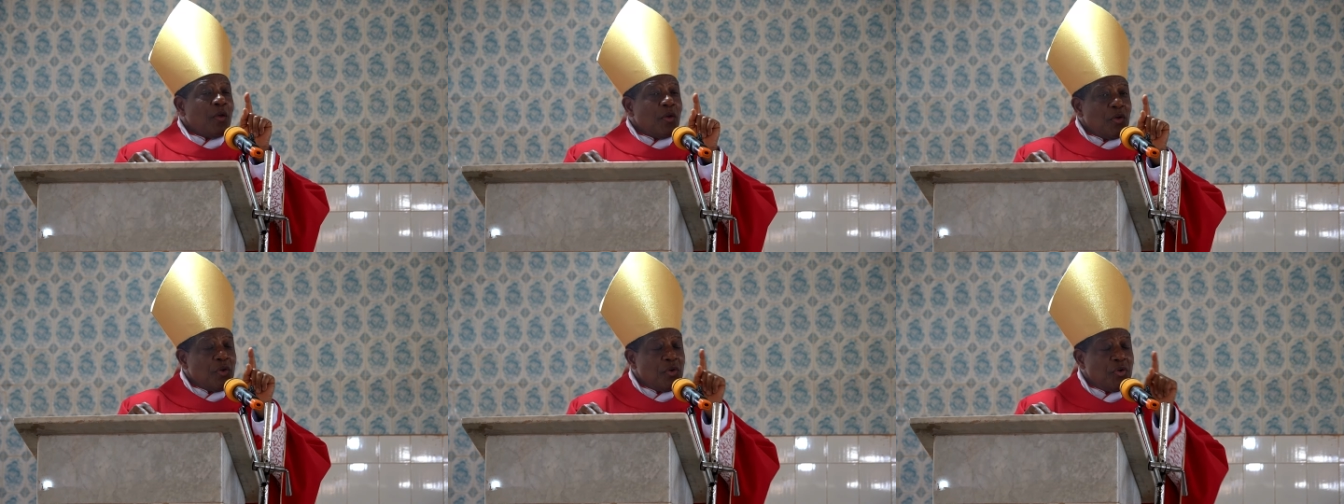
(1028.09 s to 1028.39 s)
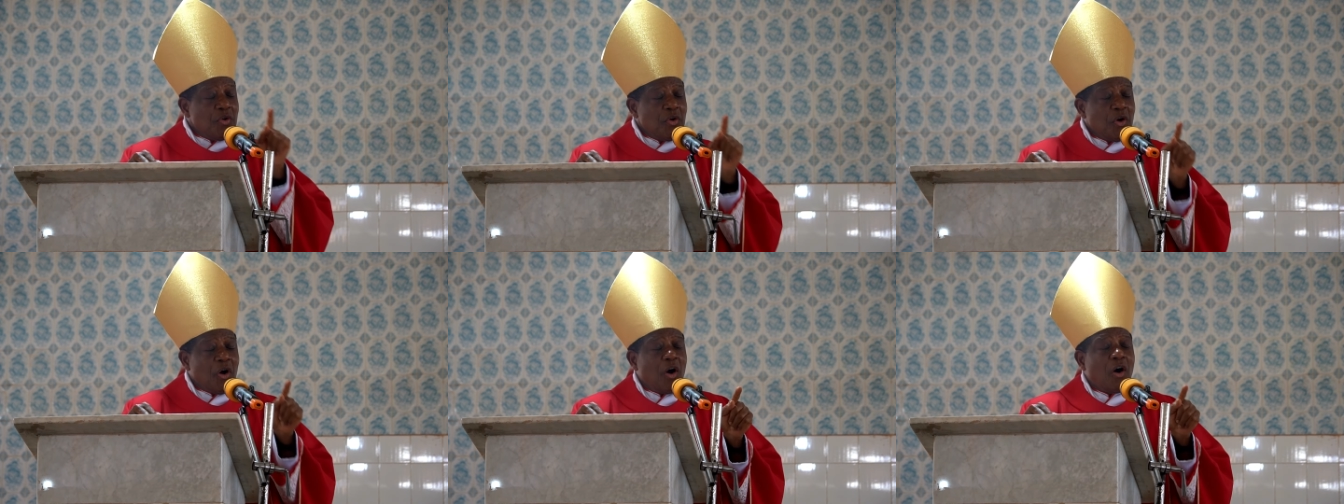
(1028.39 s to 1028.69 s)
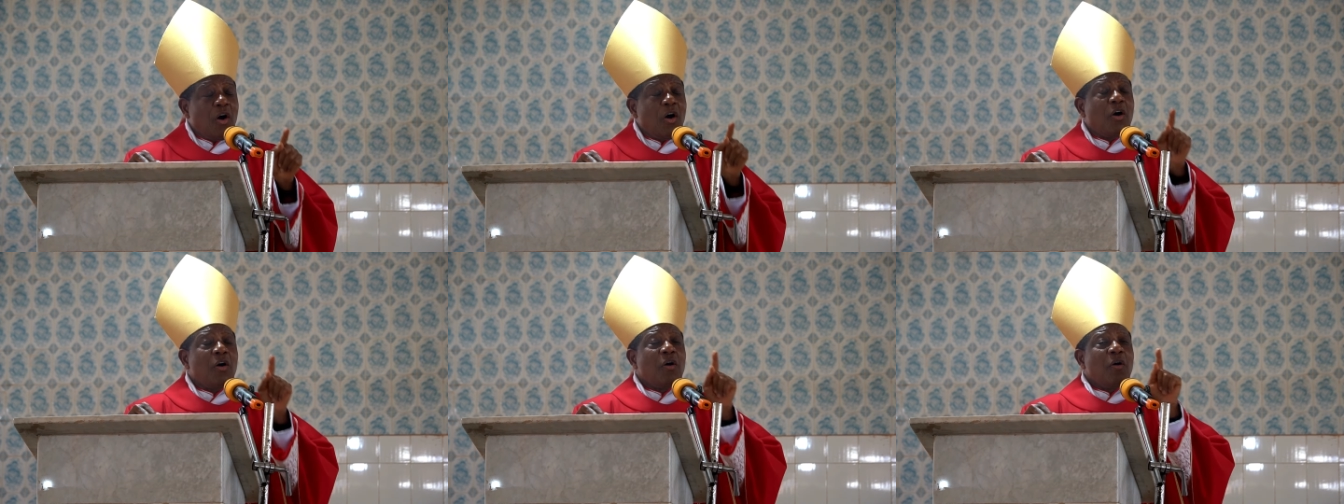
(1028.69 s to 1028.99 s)

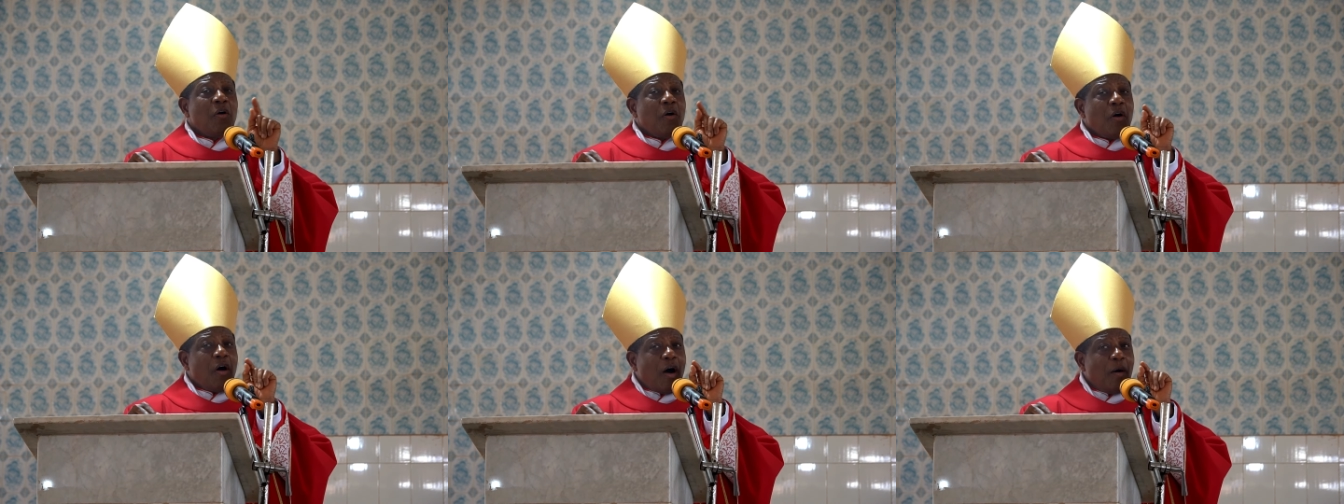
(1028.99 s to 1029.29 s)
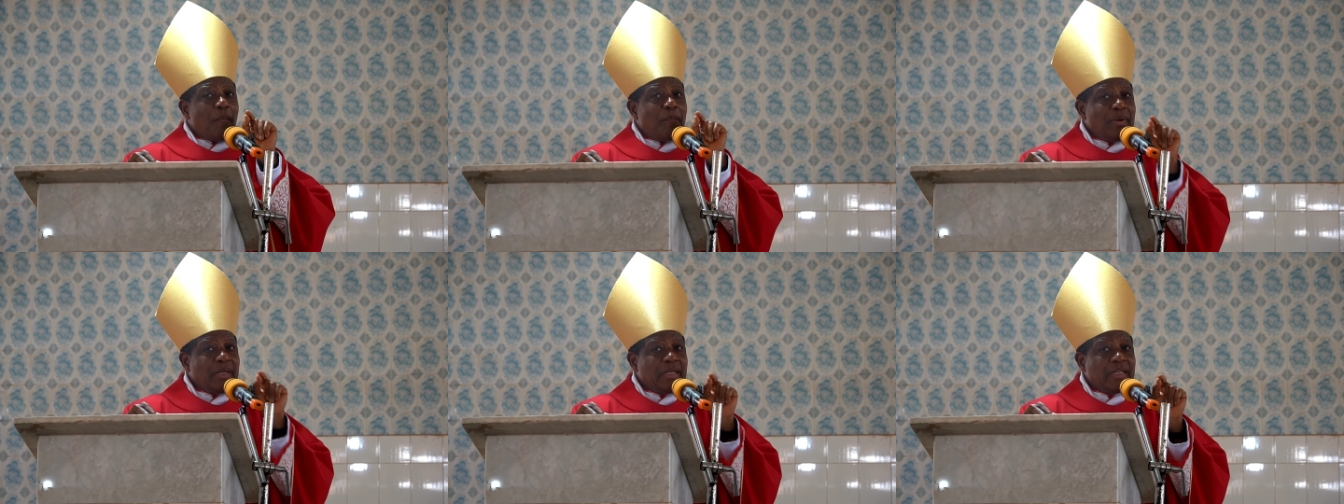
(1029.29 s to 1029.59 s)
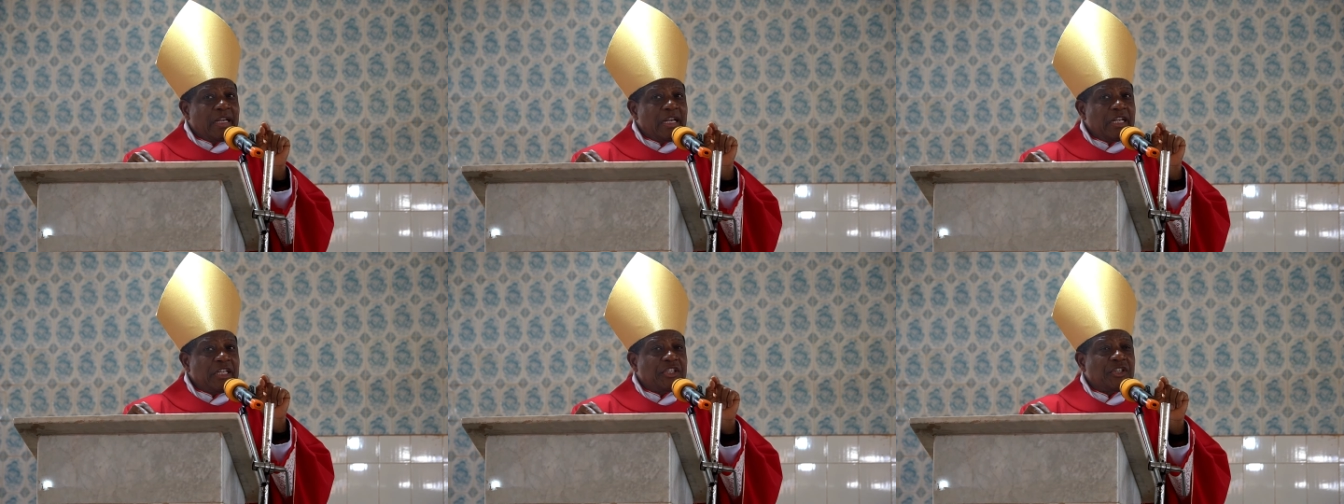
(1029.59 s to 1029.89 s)
your
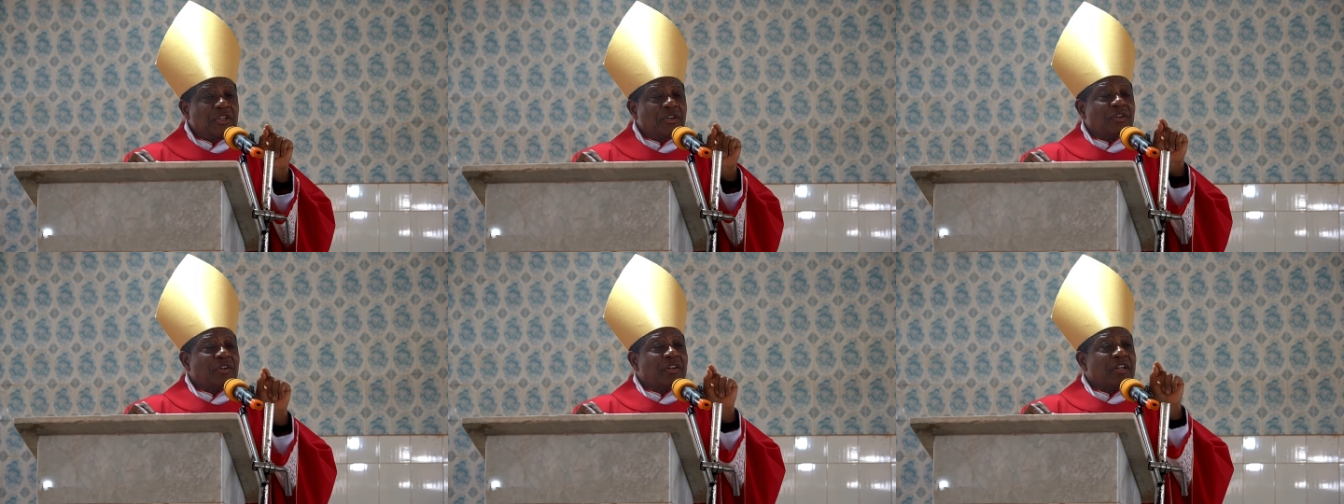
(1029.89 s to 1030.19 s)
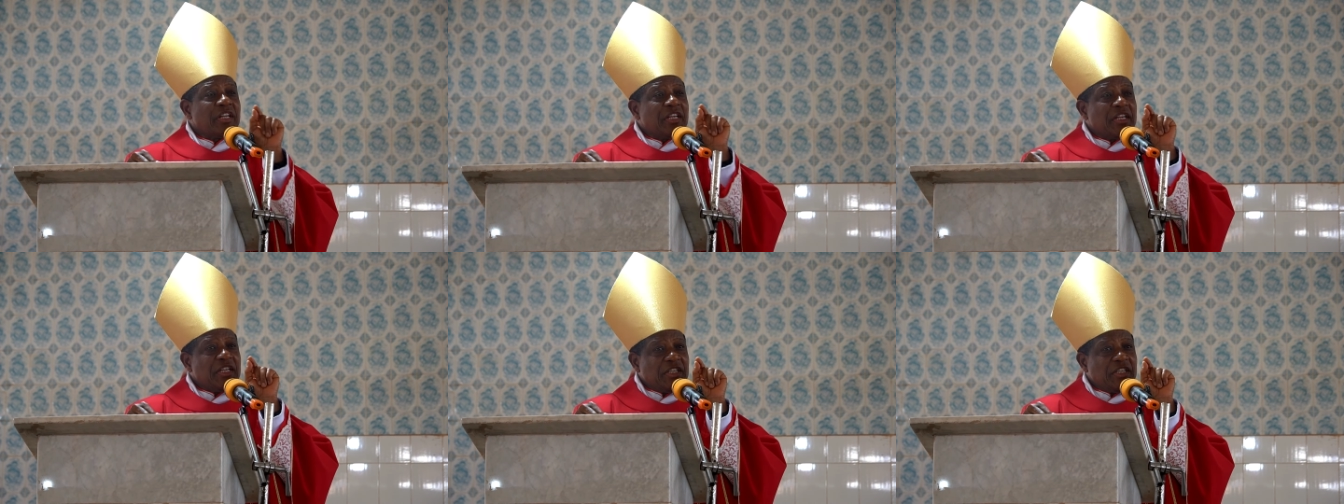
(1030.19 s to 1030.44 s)
obligation